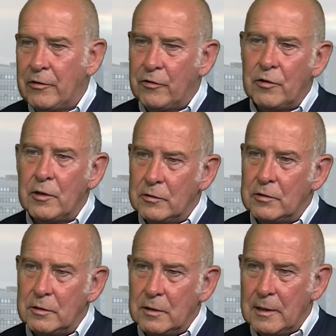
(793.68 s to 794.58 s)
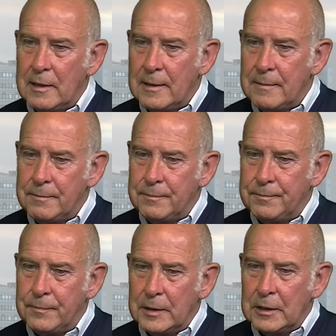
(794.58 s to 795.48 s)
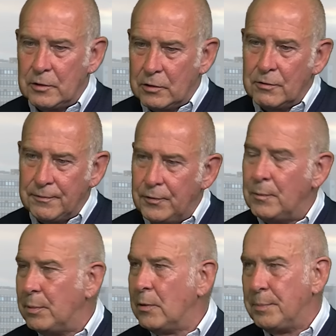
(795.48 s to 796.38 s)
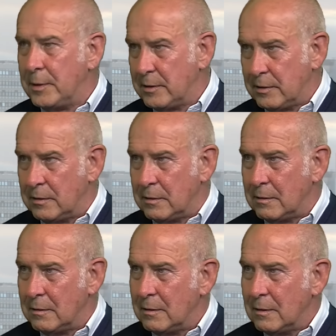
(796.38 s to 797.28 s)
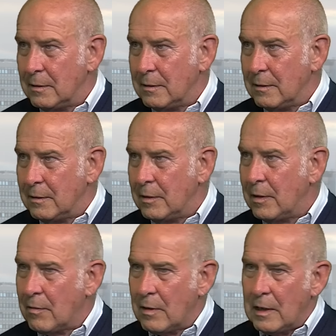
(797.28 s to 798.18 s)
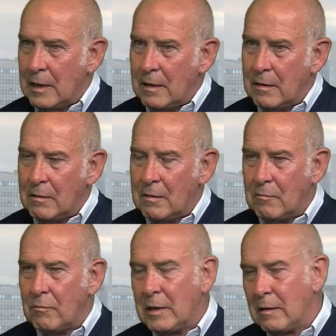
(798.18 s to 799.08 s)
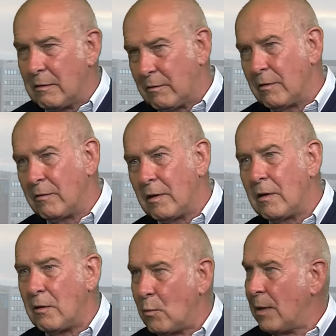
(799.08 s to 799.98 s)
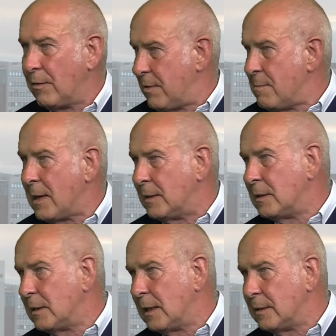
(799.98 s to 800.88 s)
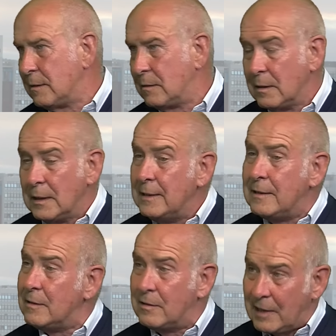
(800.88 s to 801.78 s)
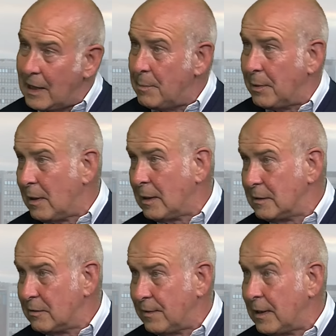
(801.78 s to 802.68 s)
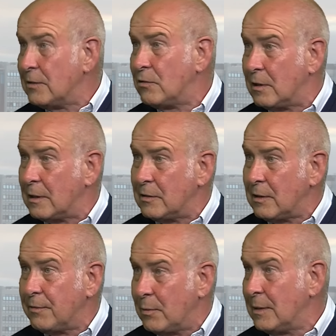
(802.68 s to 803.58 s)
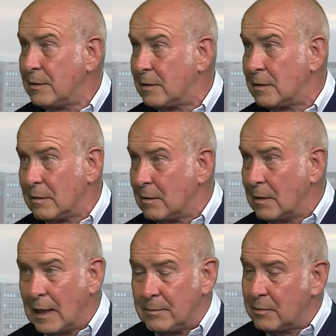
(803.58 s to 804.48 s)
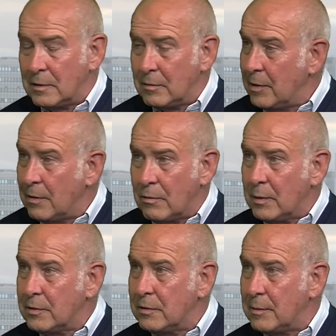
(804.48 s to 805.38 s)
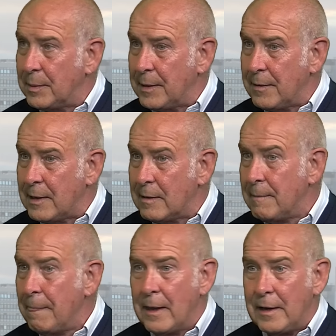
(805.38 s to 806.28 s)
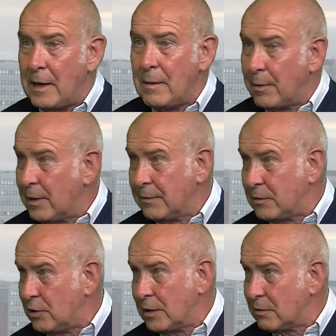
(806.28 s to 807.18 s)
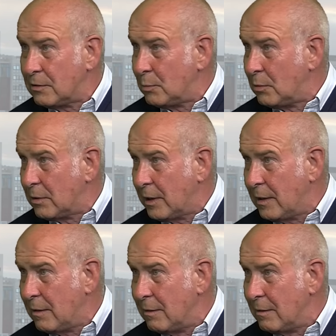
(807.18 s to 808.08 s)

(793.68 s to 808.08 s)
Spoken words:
such a football person. He's considered a wealthy man, and he did stabilise financially Sheffield Wednesday. Absolutely no question about that. And anybody had the chance to walk in